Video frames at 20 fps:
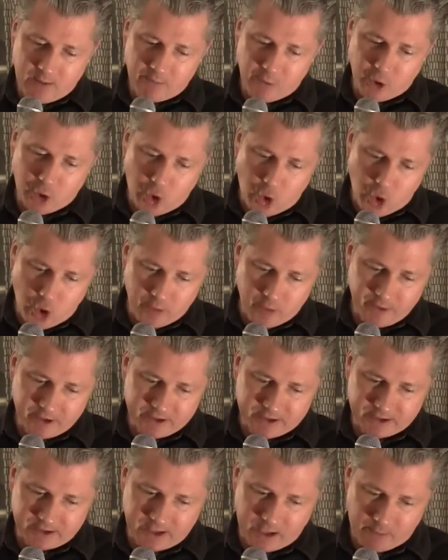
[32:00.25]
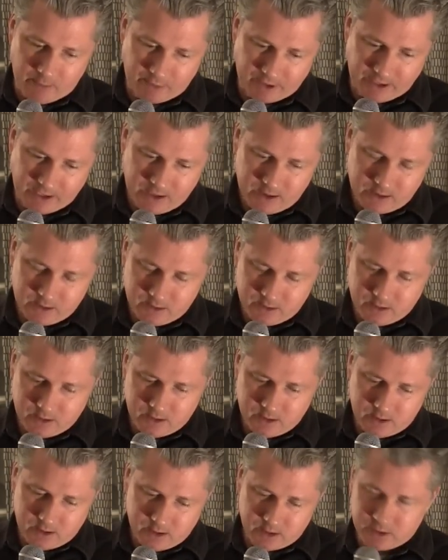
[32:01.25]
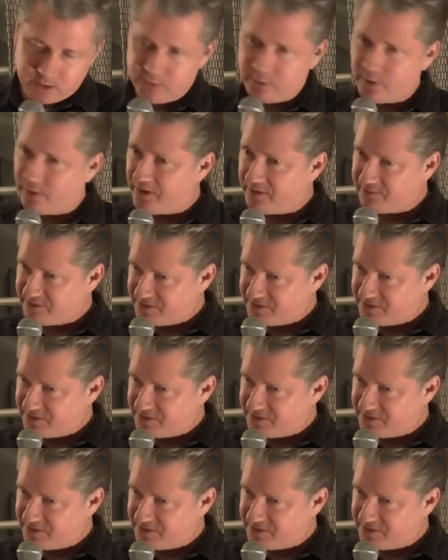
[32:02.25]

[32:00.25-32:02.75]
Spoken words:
McCormick and Company, you know them